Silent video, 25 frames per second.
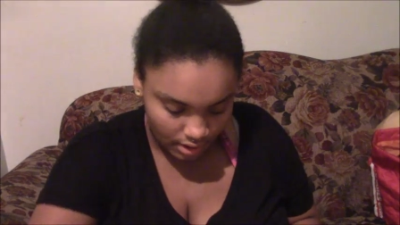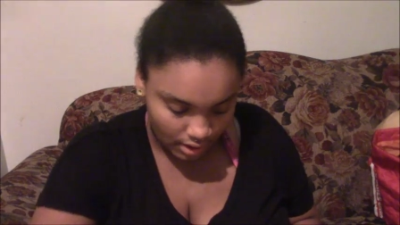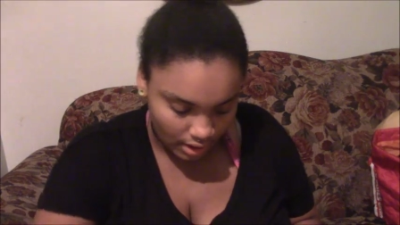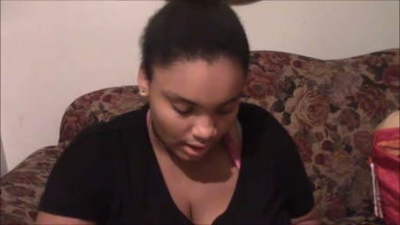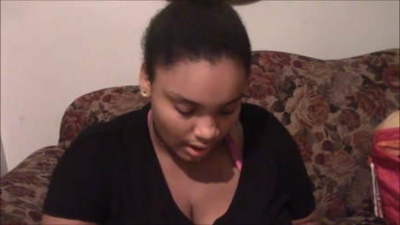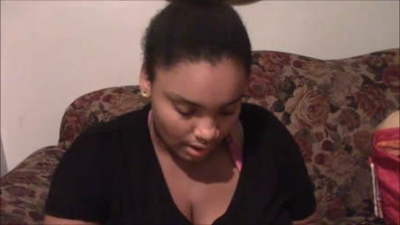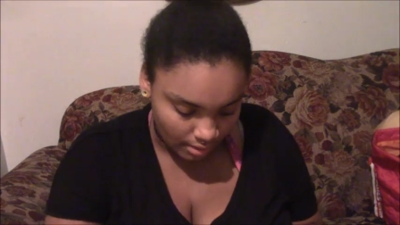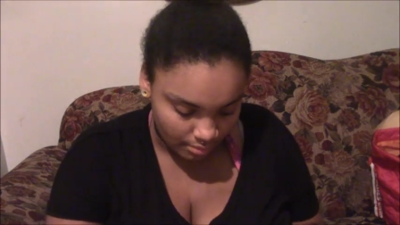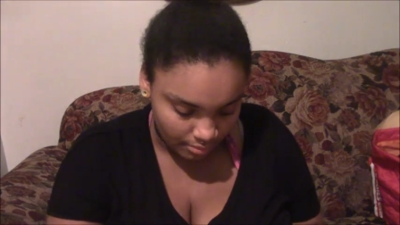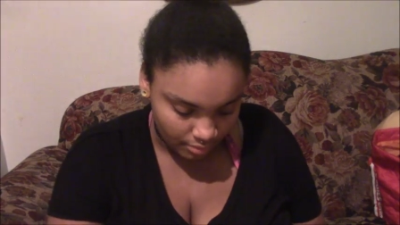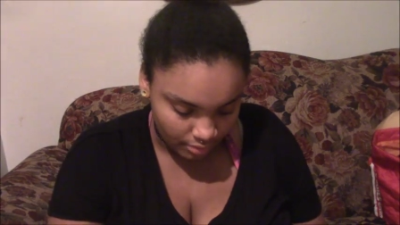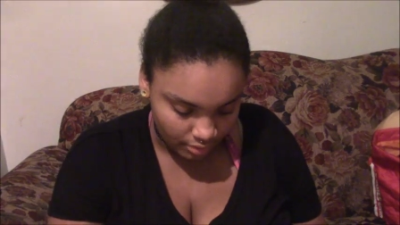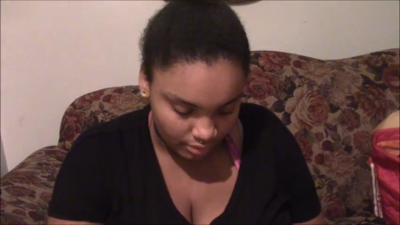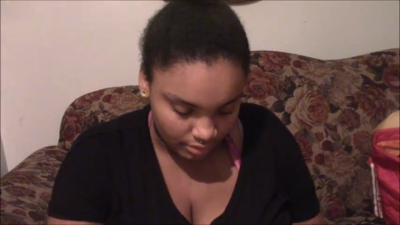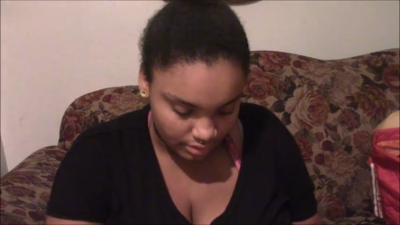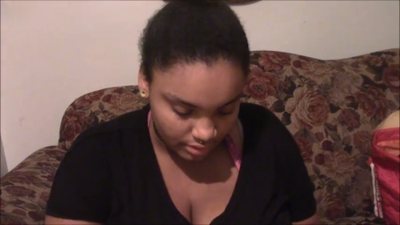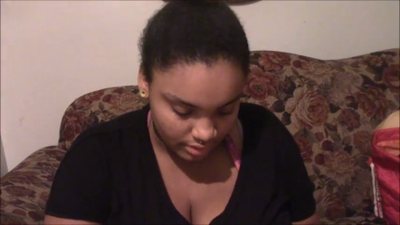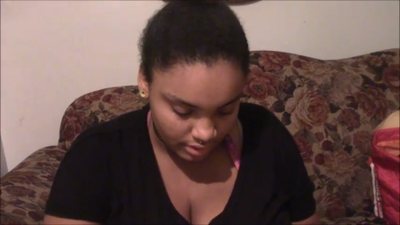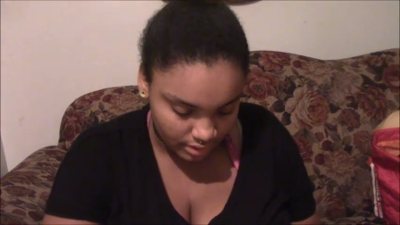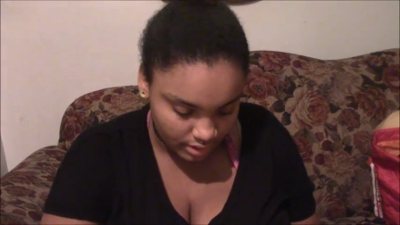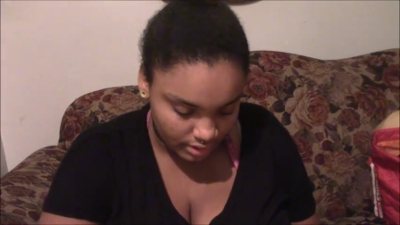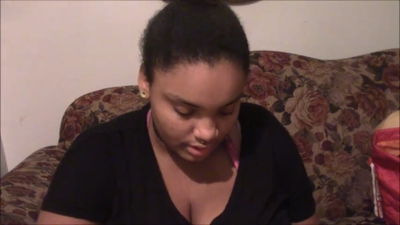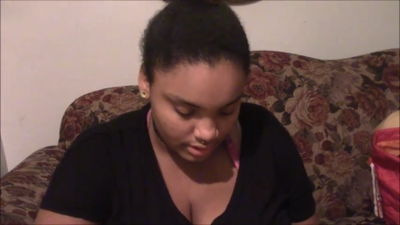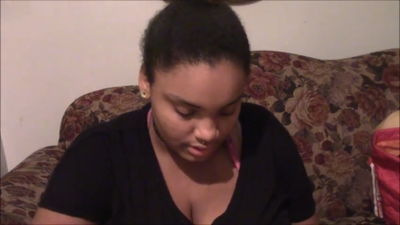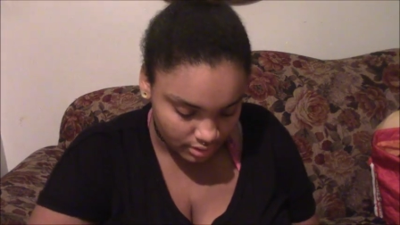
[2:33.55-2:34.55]
I bought
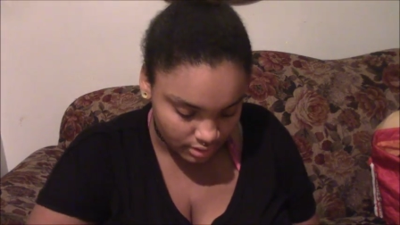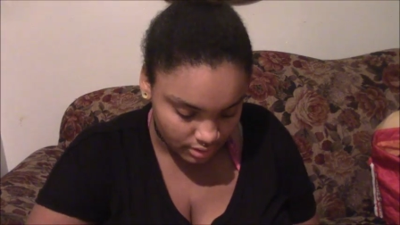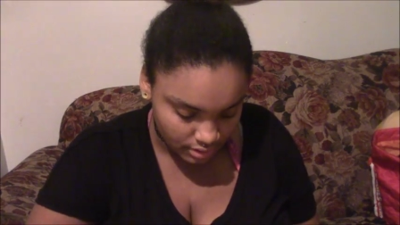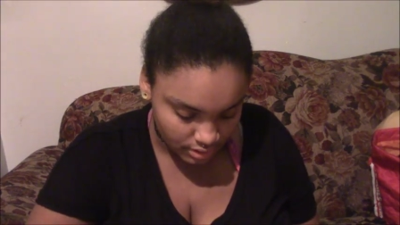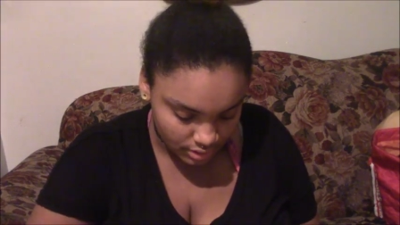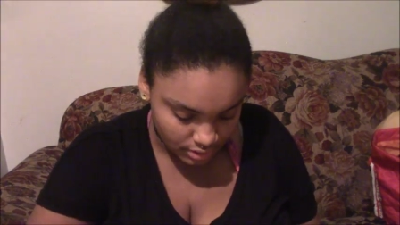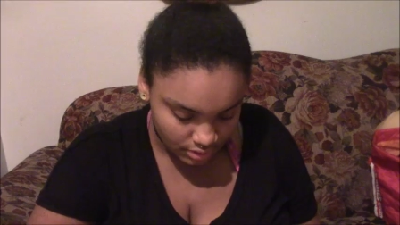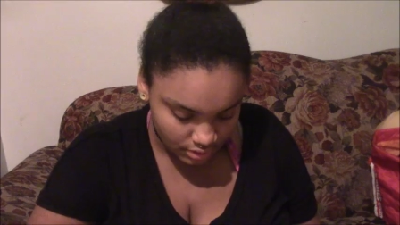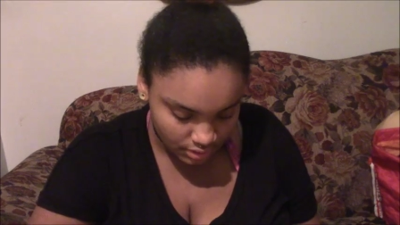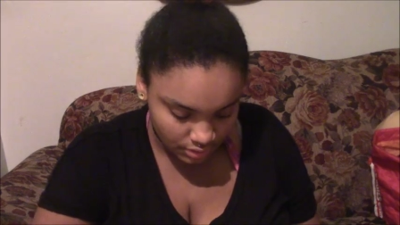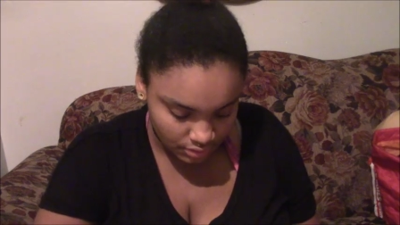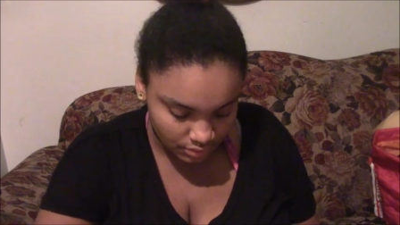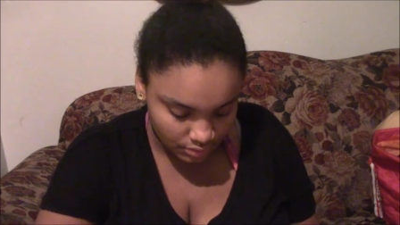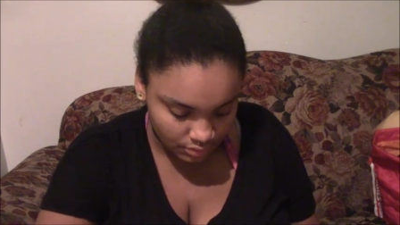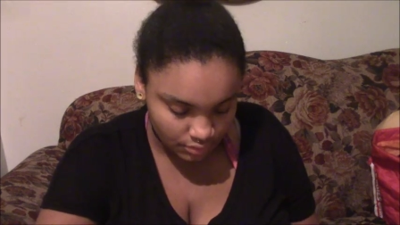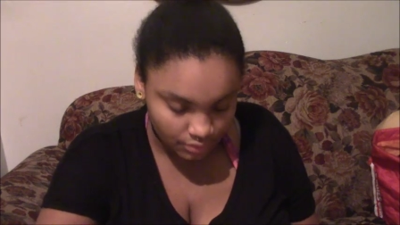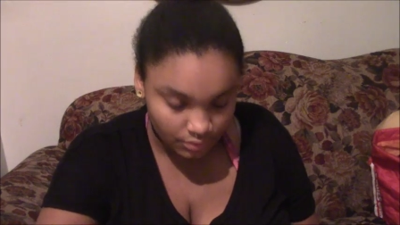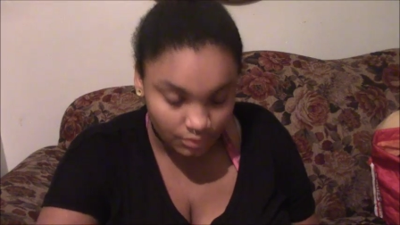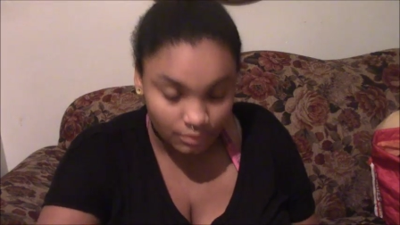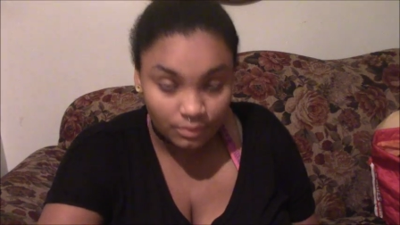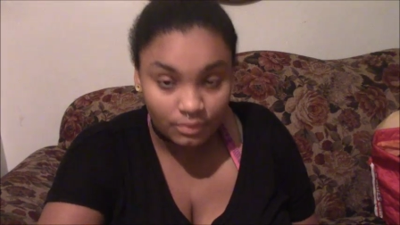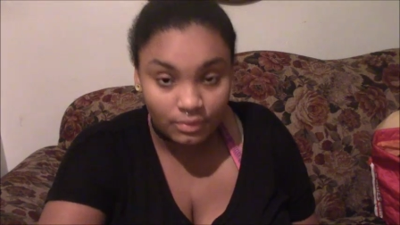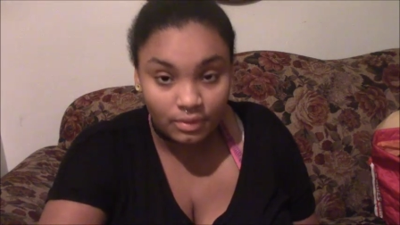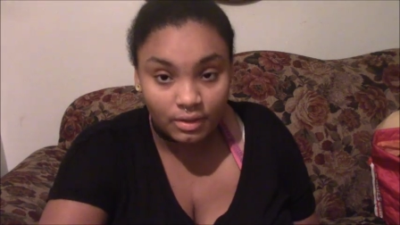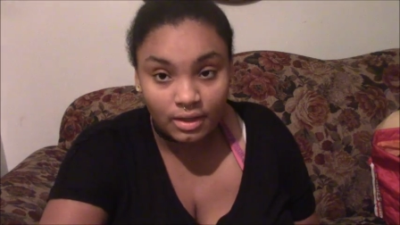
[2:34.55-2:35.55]
these
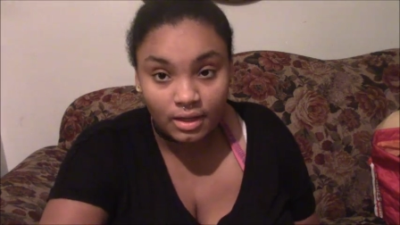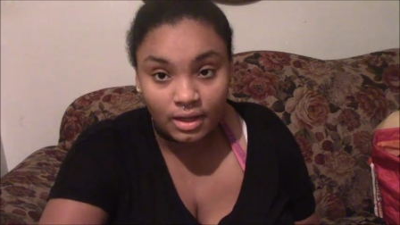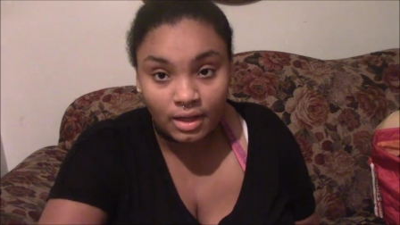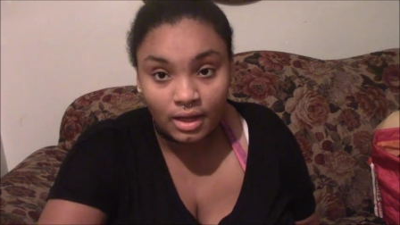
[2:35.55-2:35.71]
two